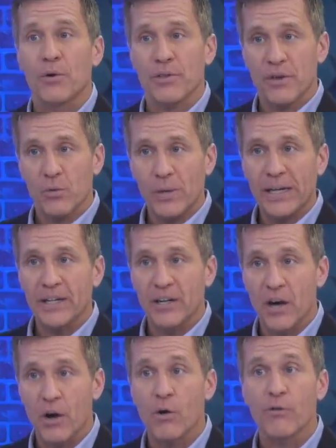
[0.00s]
that we
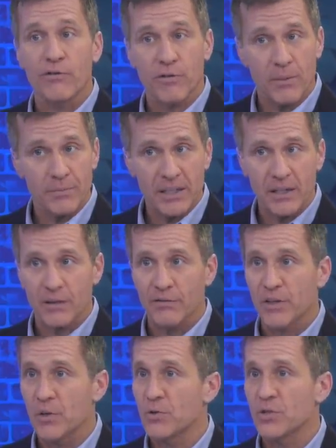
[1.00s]
know from the
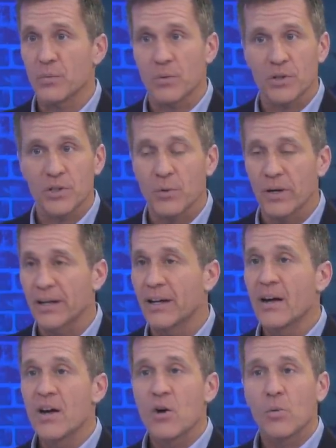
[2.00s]
interviews that we're doing
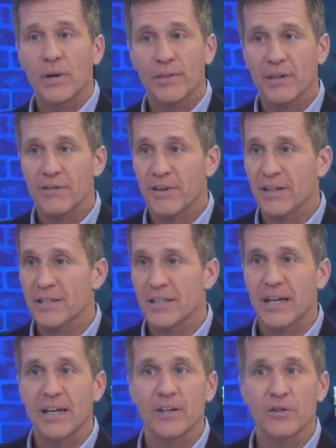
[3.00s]
with
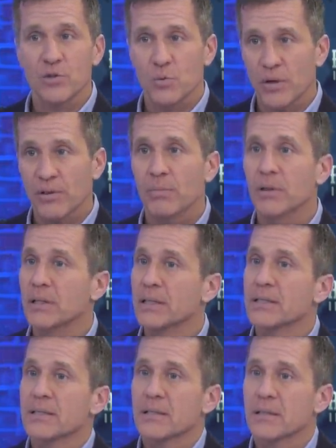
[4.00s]
investigators, with police?